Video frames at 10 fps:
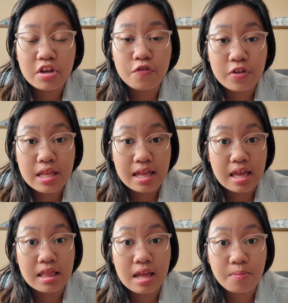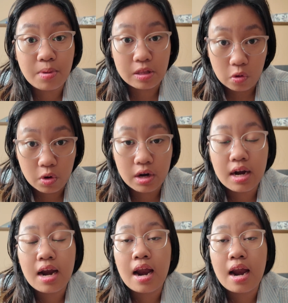in Newfoundland and Labrador